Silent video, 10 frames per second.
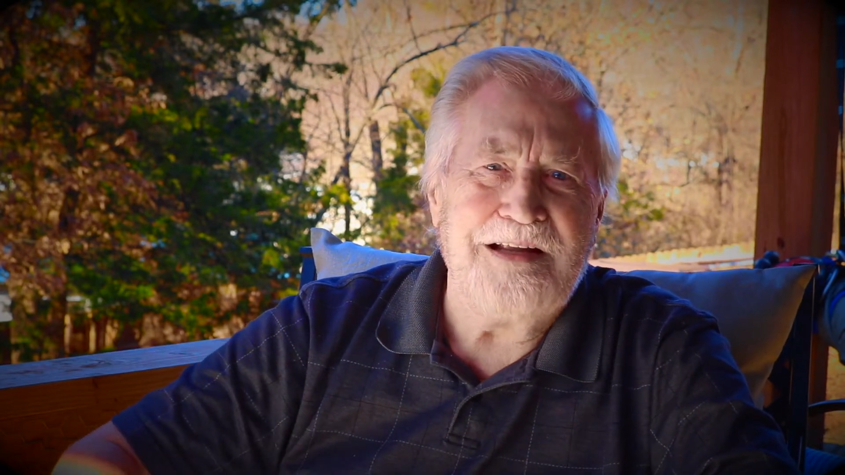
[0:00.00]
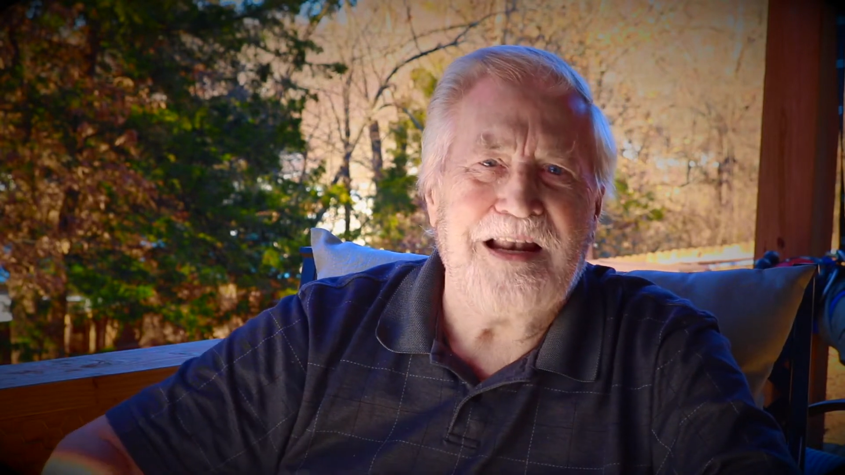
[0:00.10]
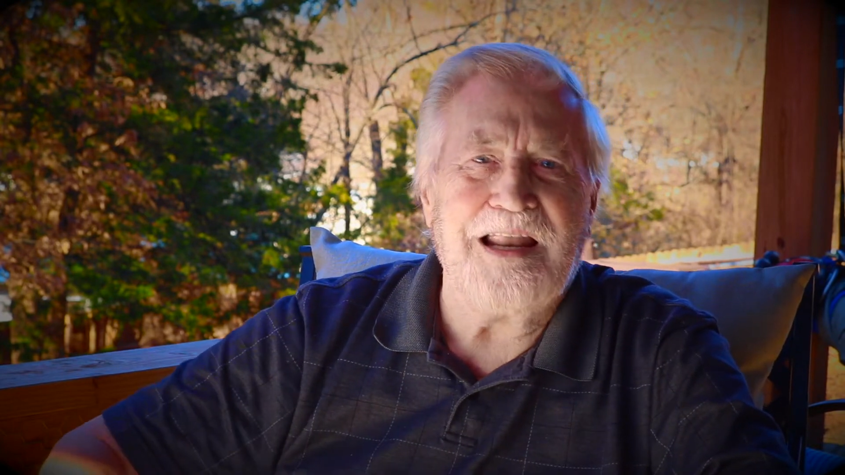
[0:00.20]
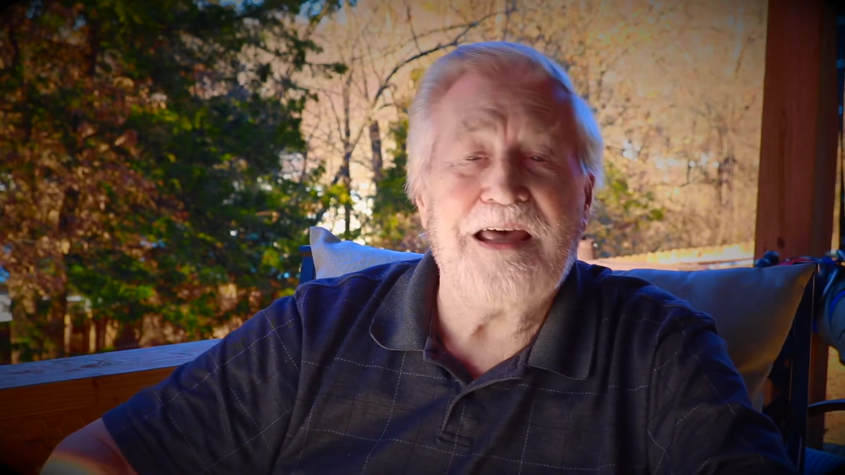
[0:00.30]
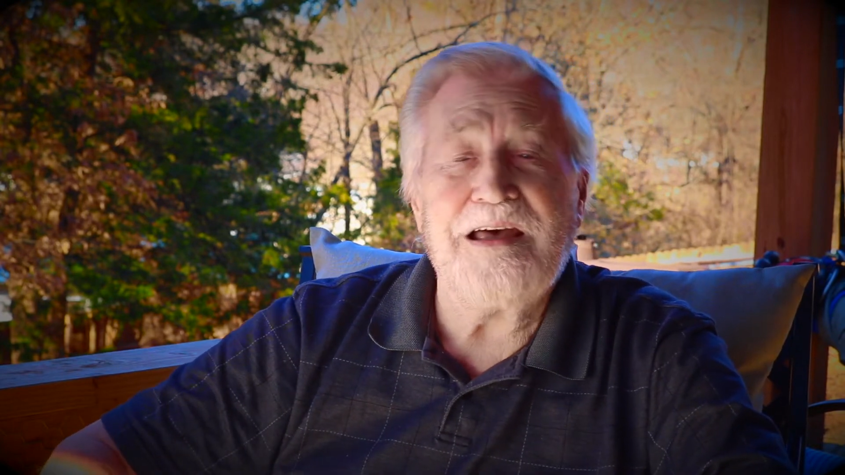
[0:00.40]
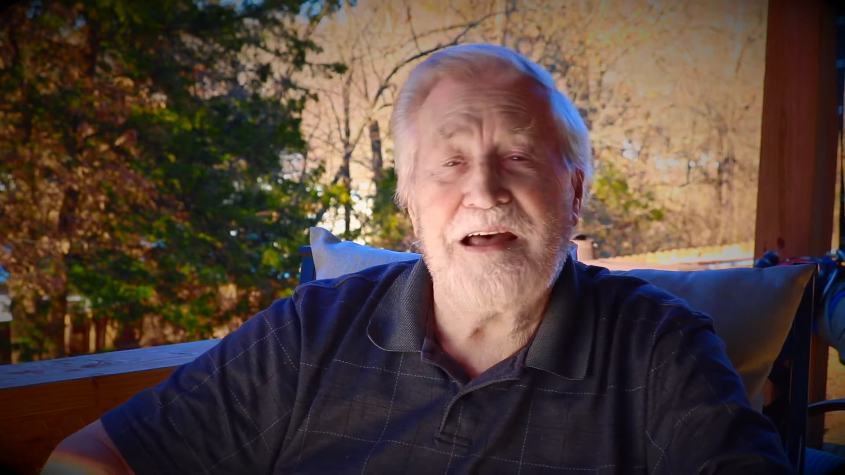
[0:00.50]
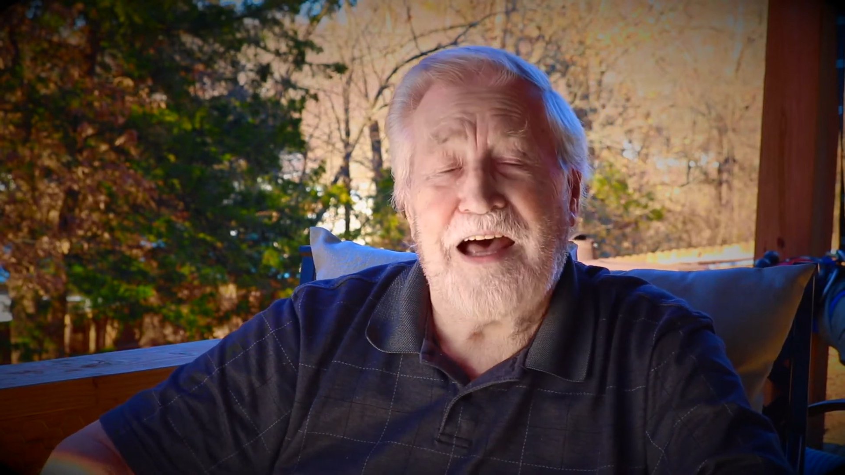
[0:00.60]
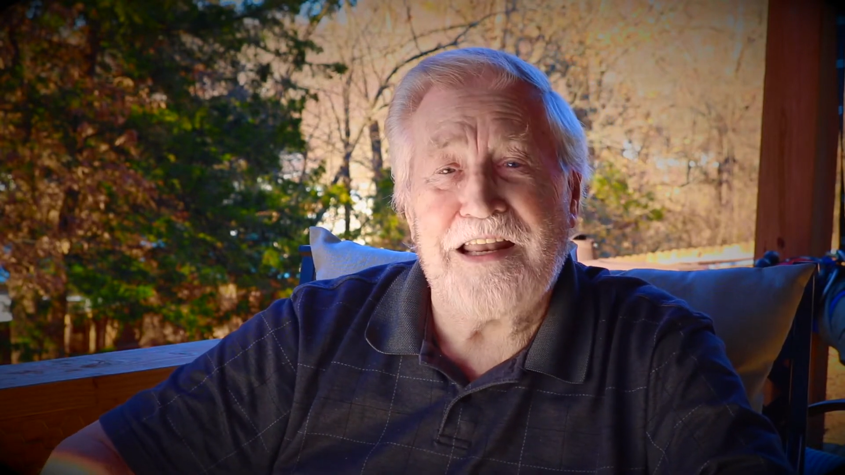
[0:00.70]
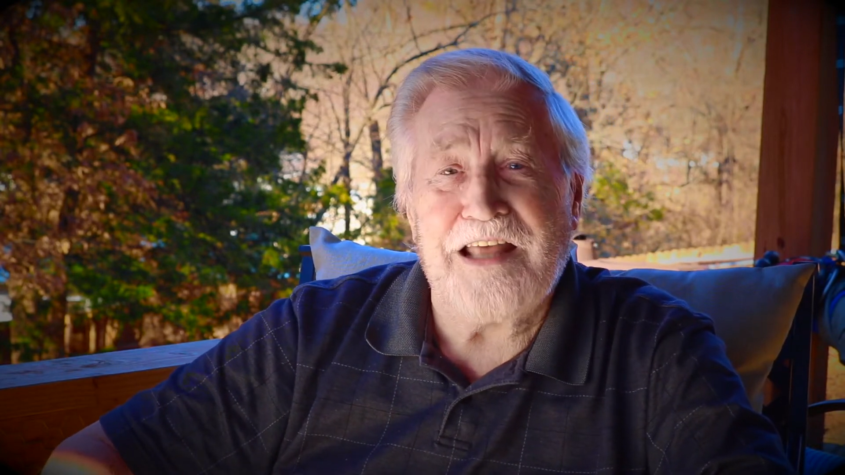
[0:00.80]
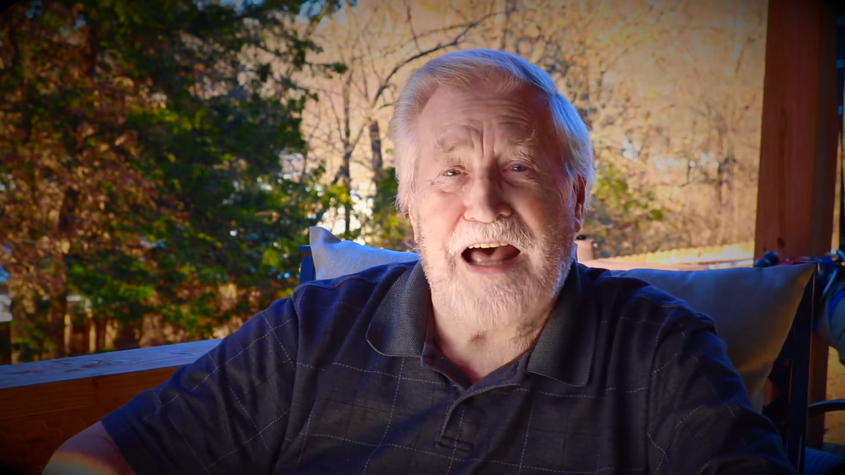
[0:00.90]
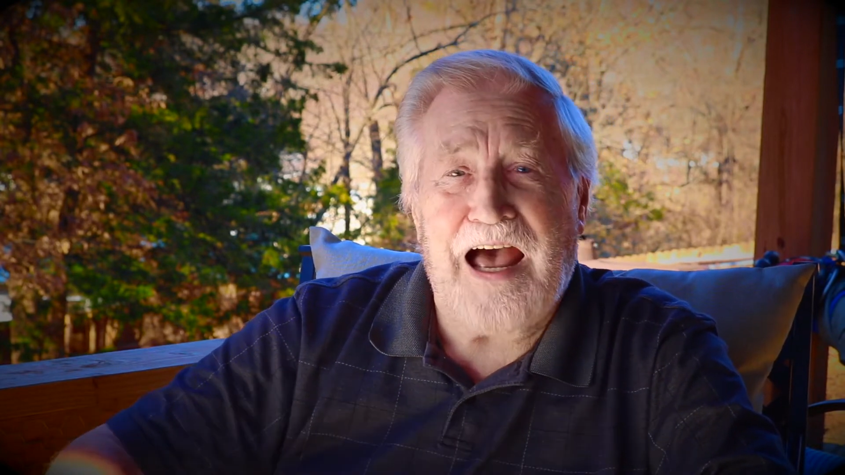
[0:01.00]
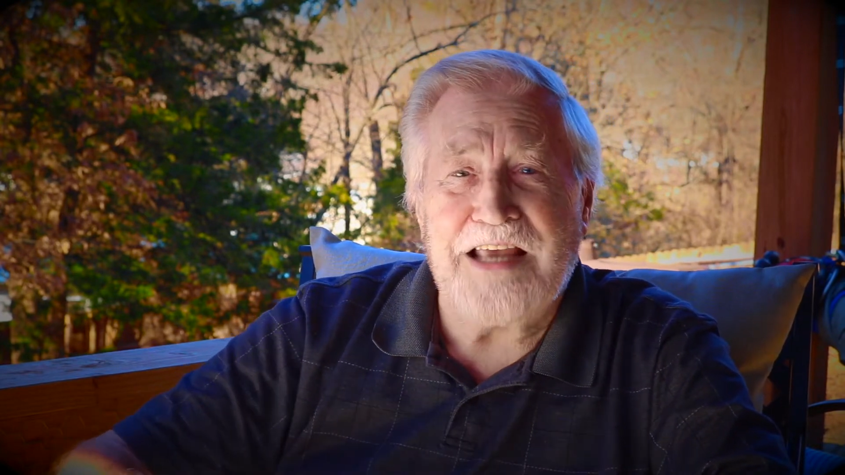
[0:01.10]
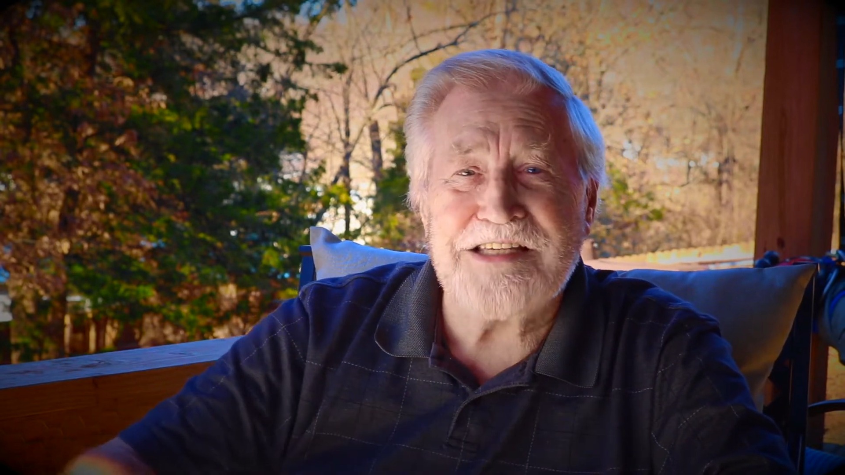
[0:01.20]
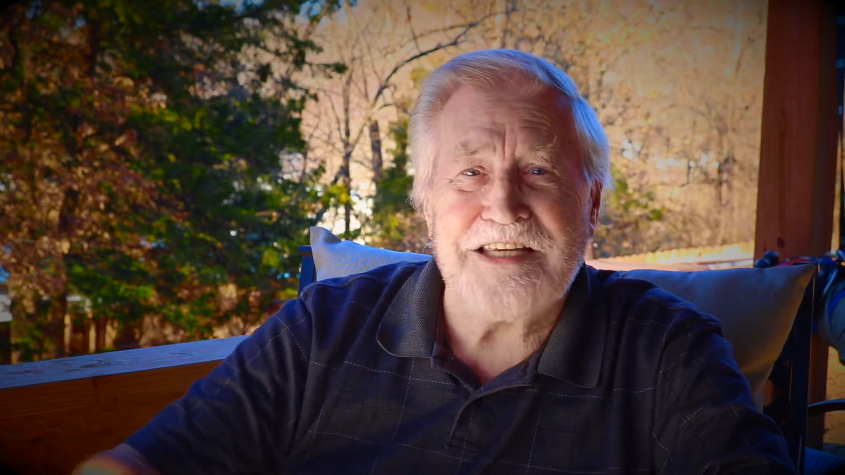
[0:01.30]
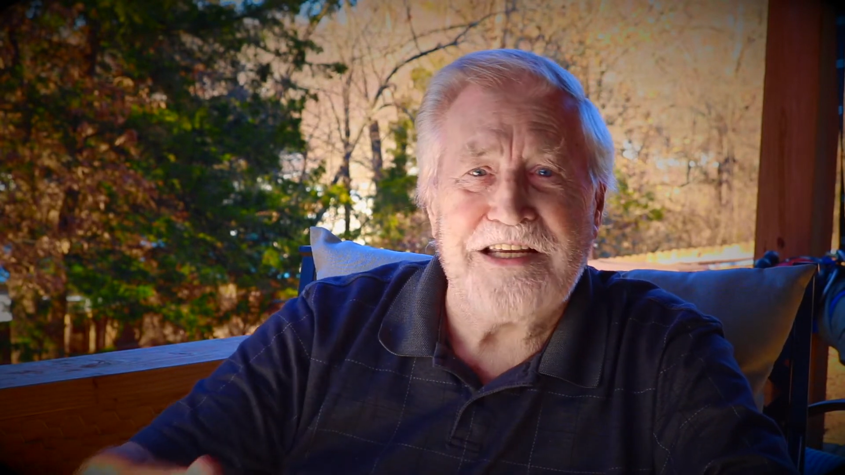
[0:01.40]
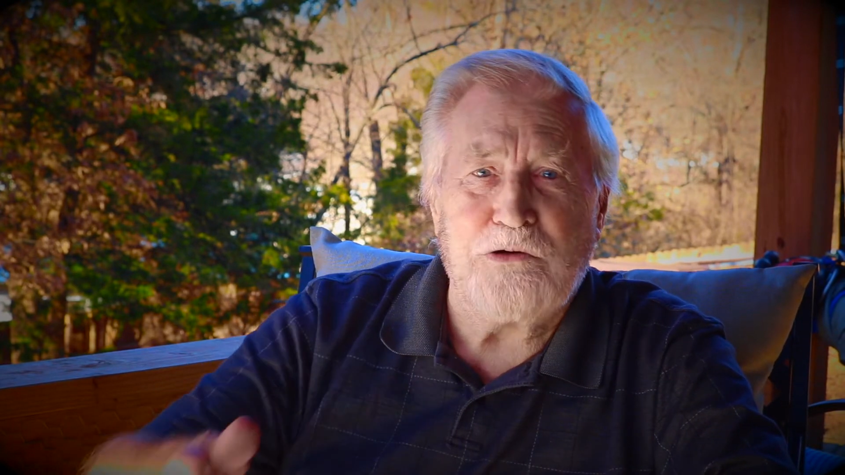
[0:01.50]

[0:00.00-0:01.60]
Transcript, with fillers: layer and an icing,